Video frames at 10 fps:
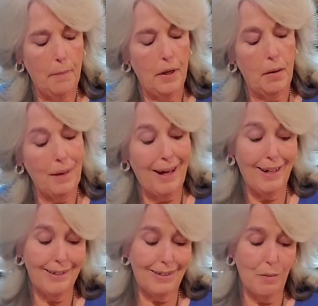But on my
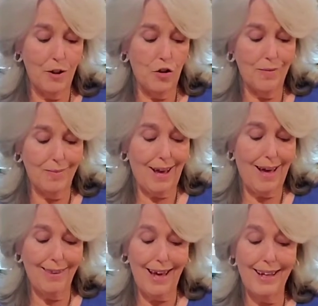egg sandwich,
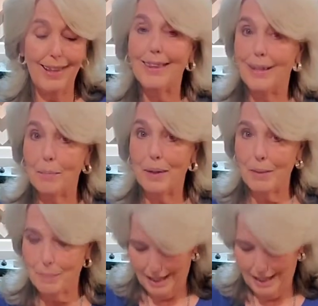I like a little bit of